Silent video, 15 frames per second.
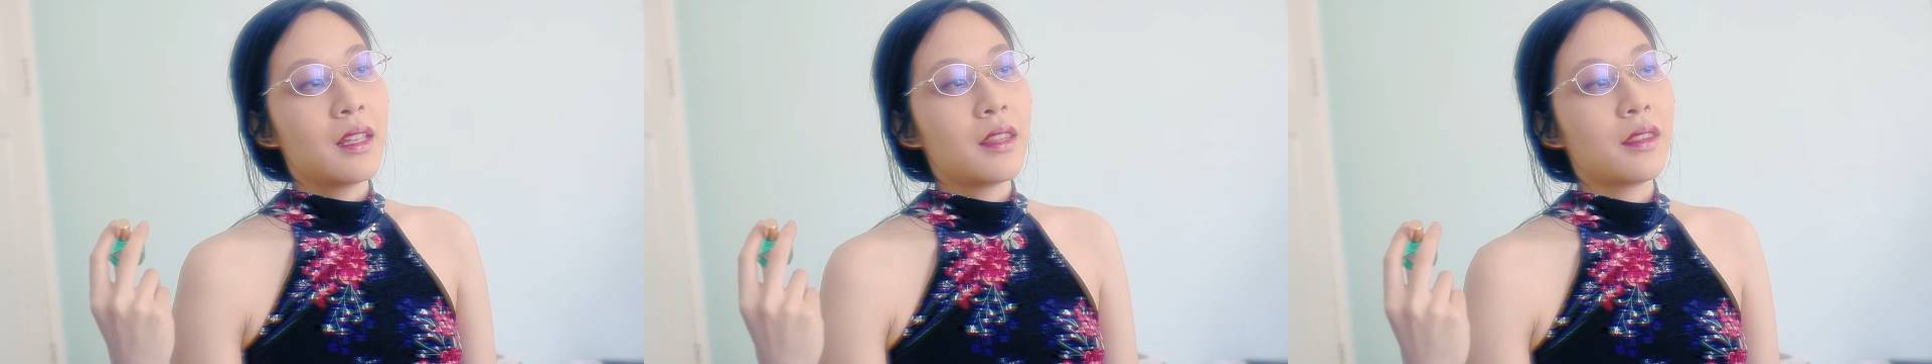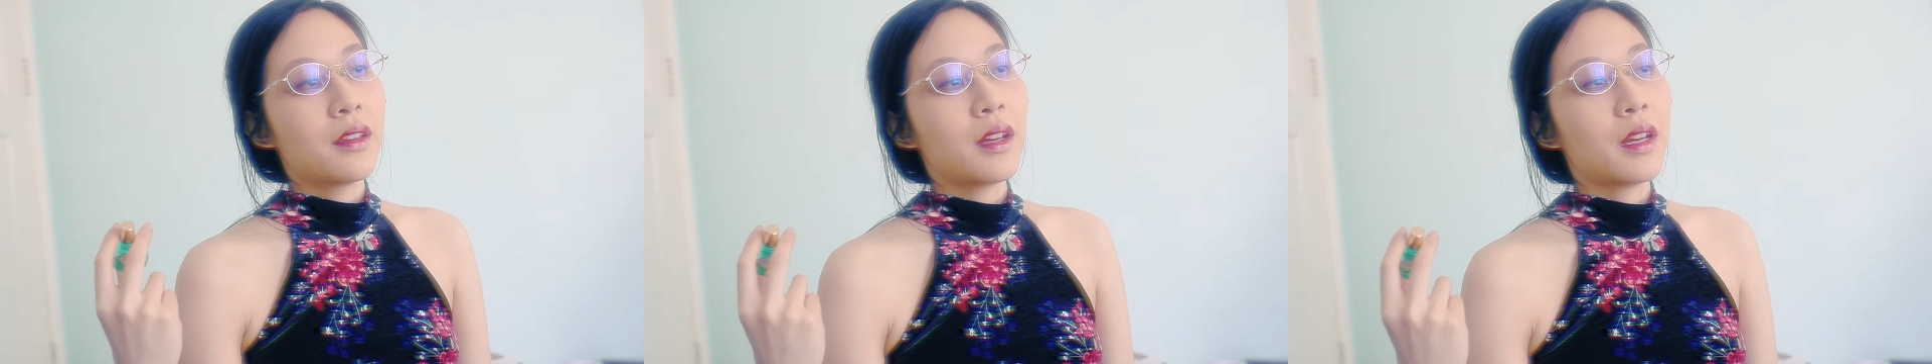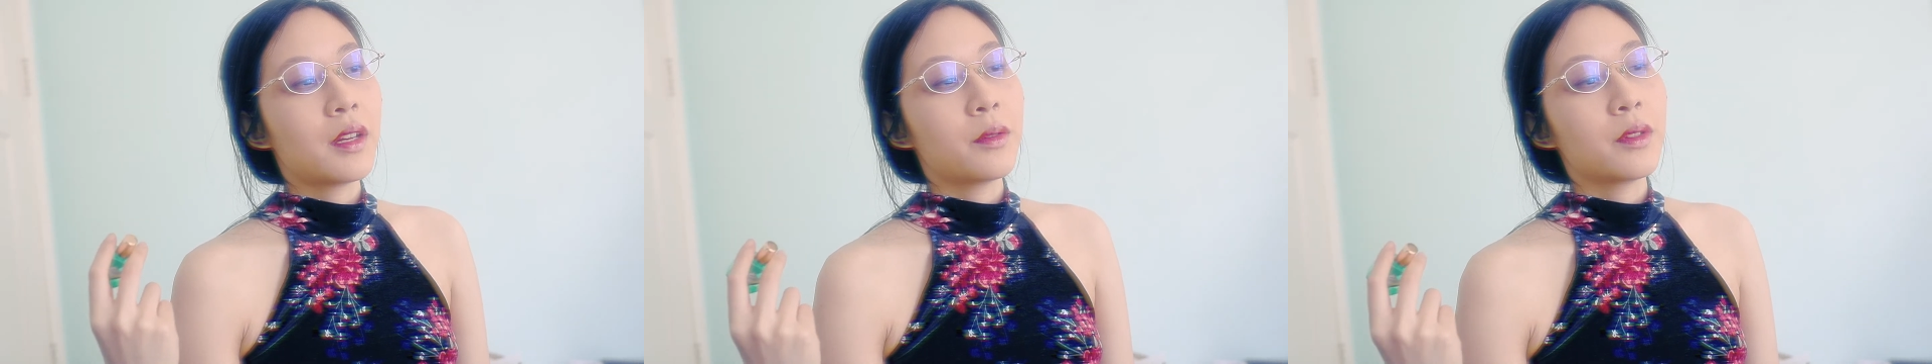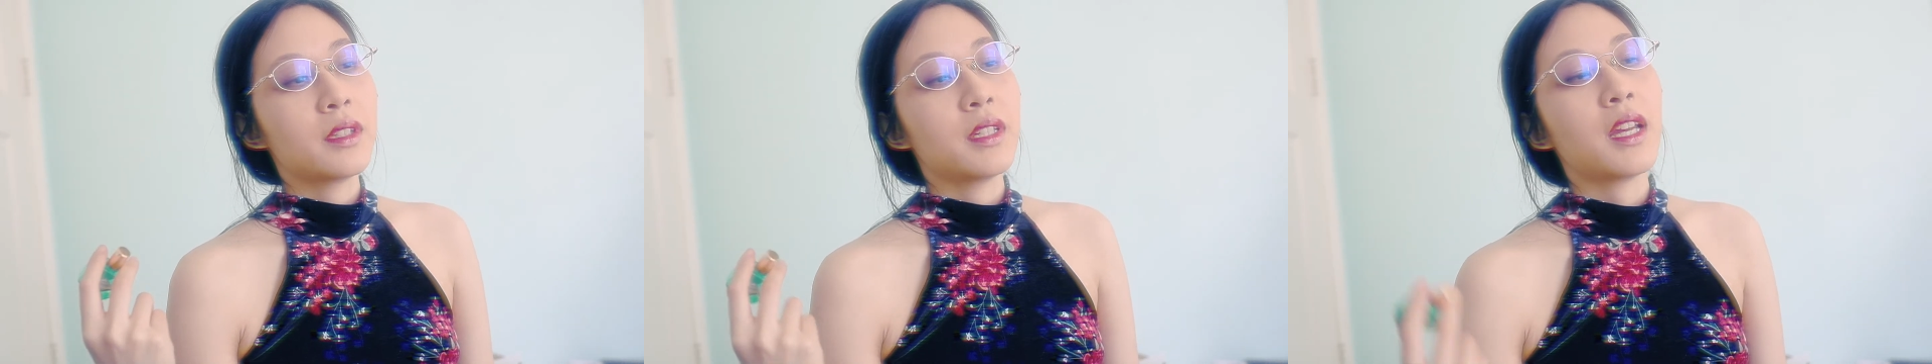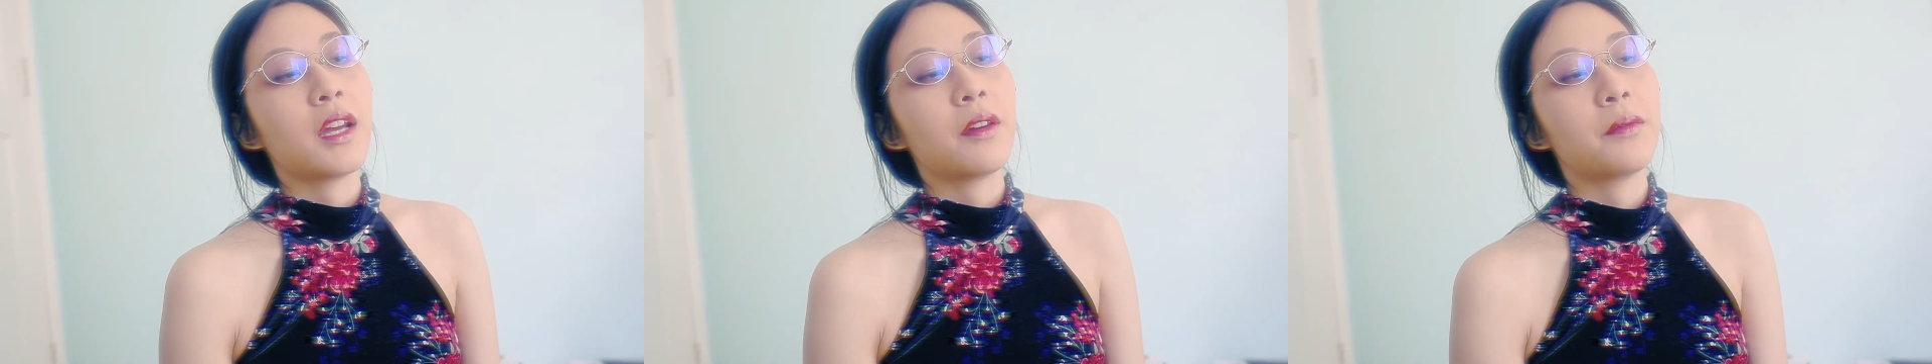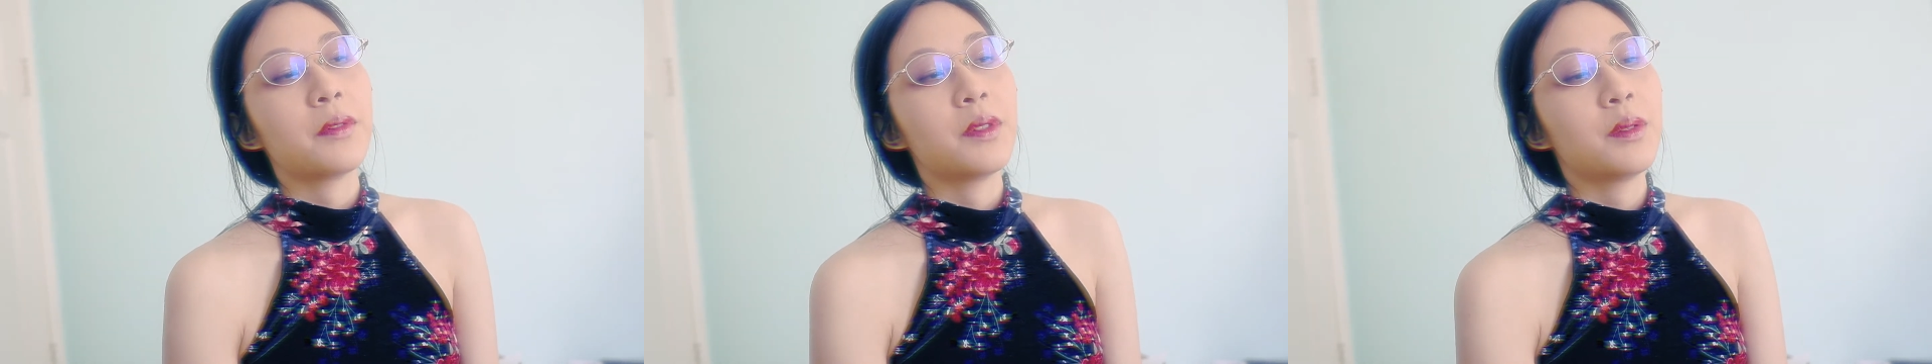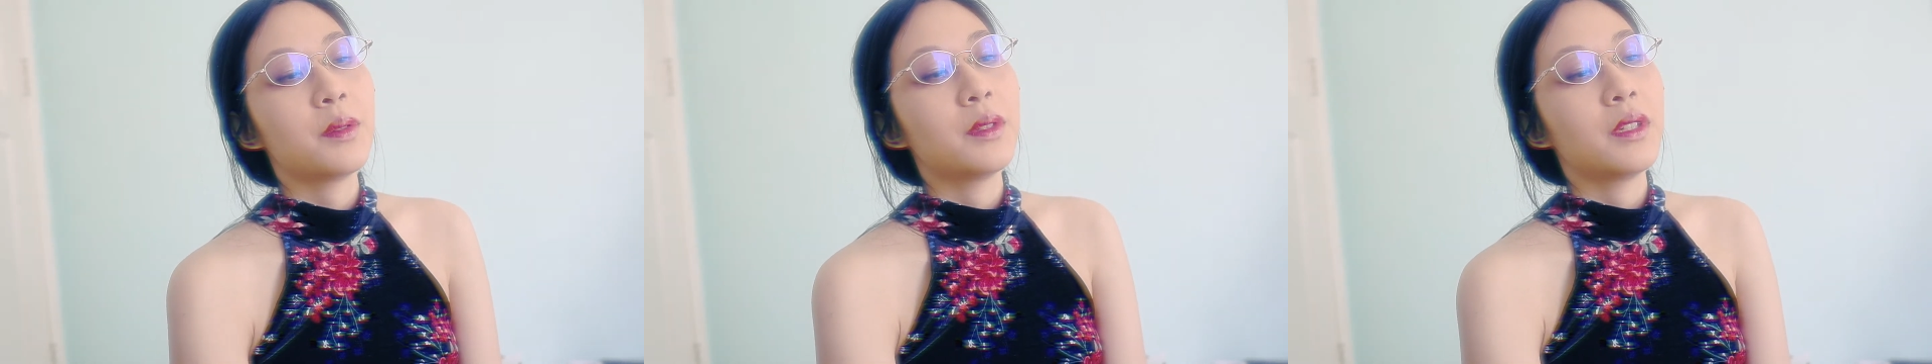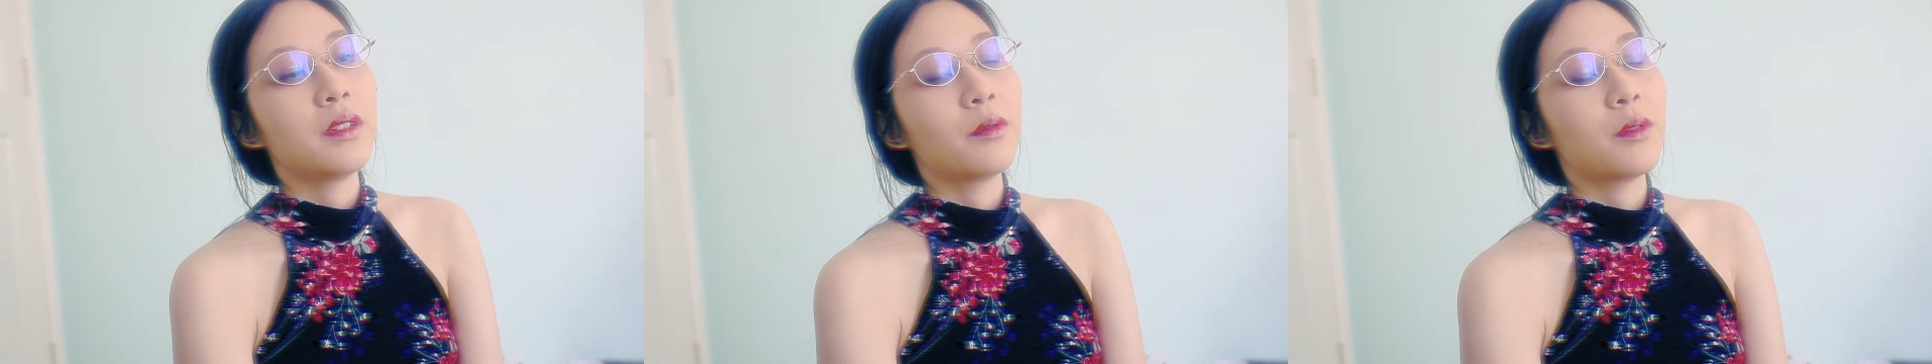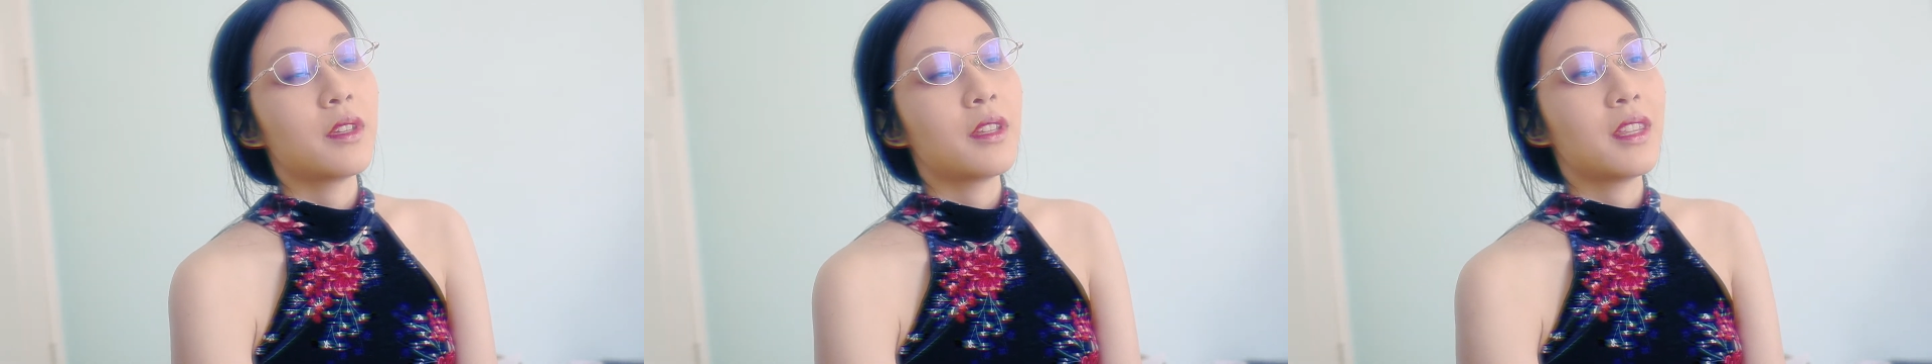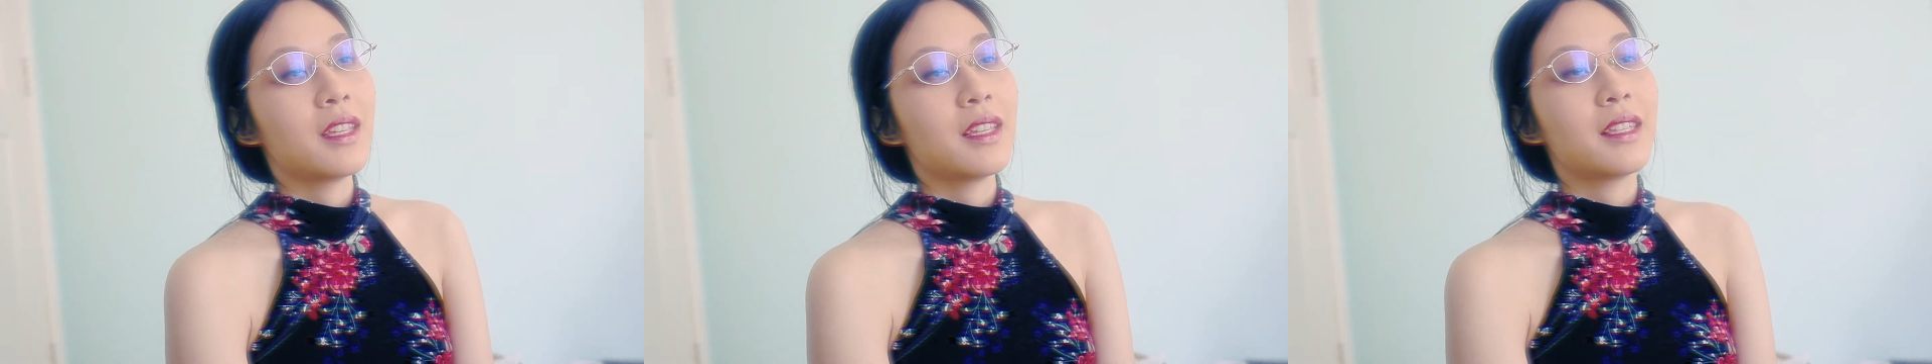thought I really have to live
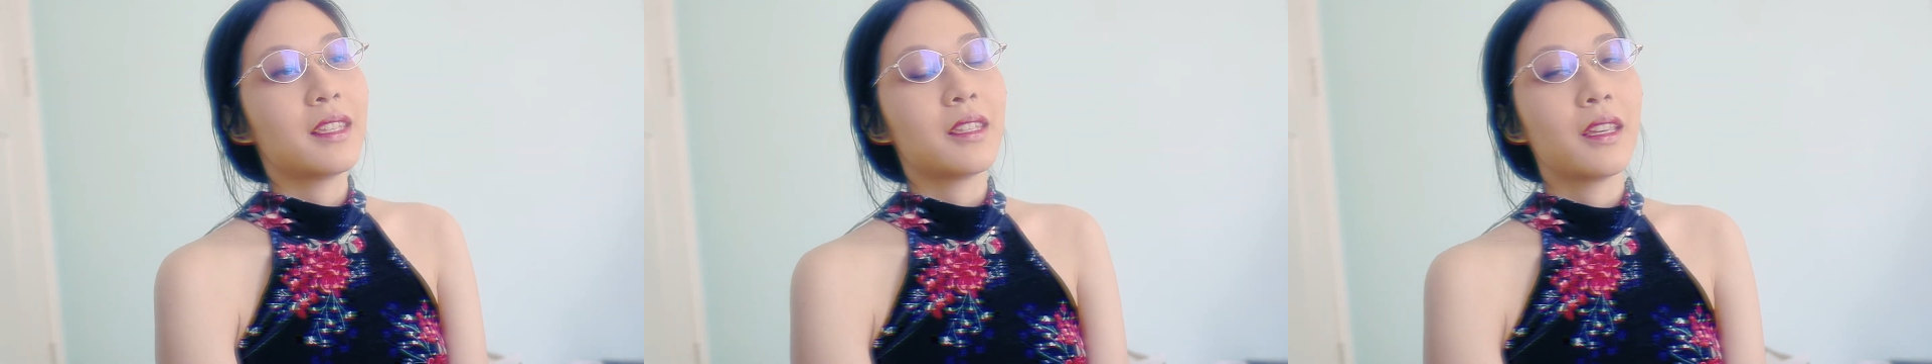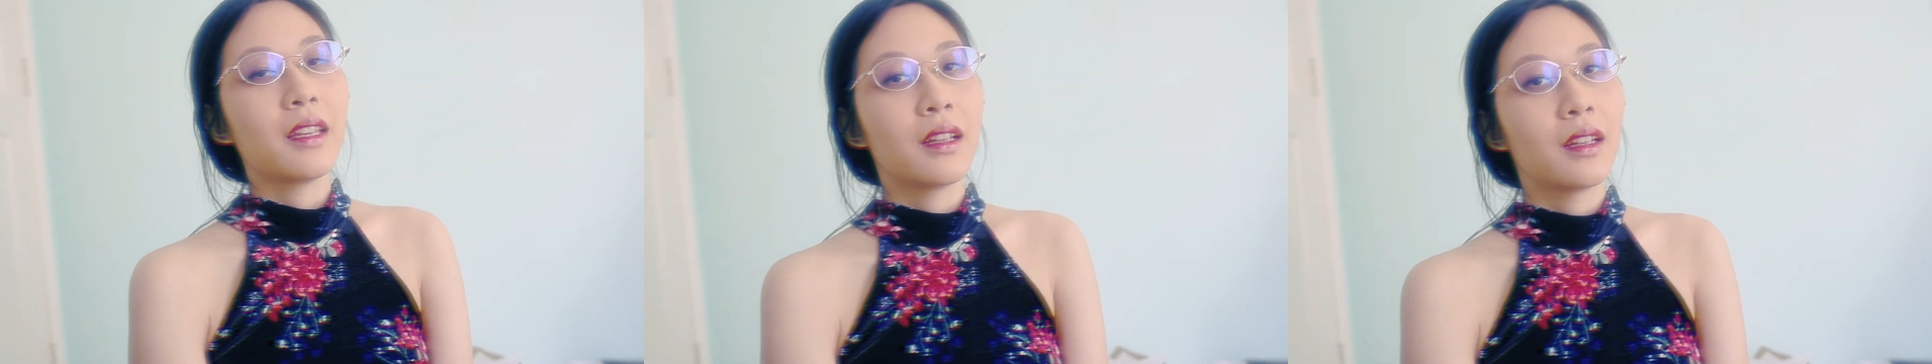with this